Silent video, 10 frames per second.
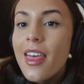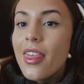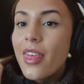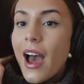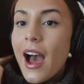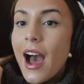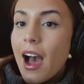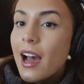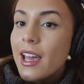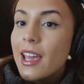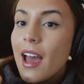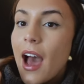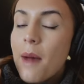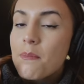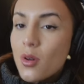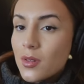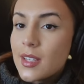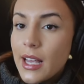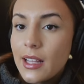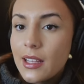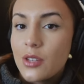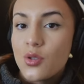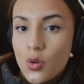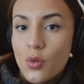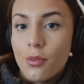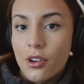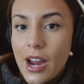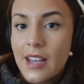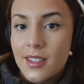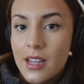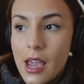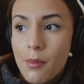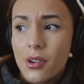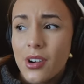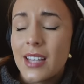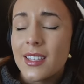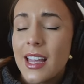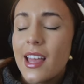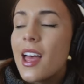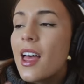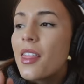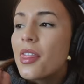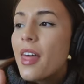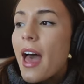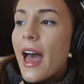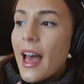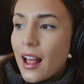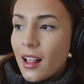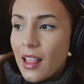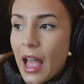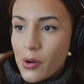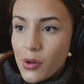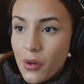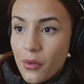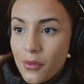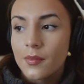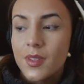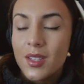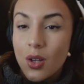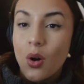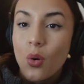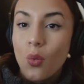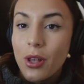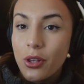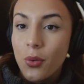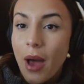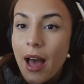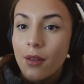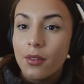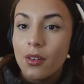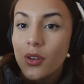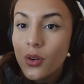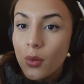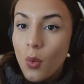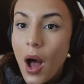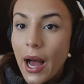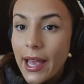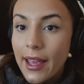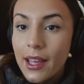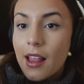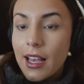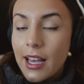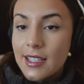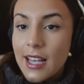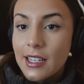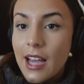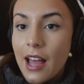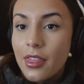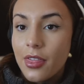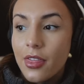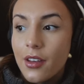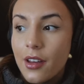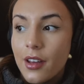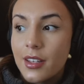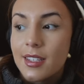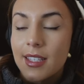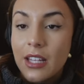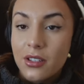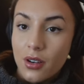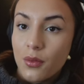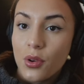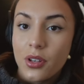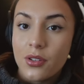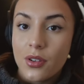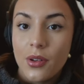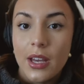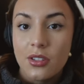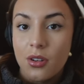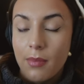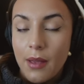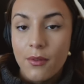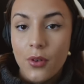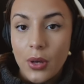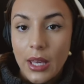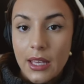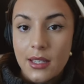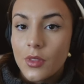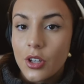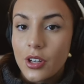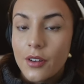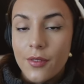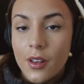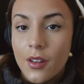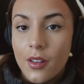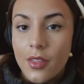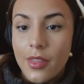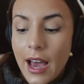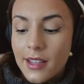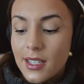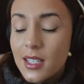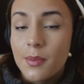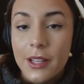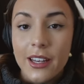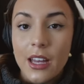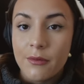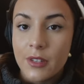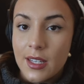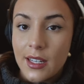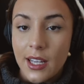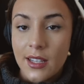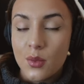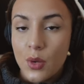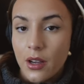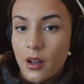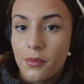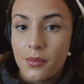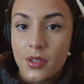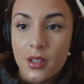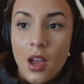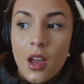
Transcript: that I am most likely to procrastinate and procrastinate the hell out of. So, when you have your why, like I said, at the center of what you do as your main focus, you're gonna feel that discipline and resilience when it comes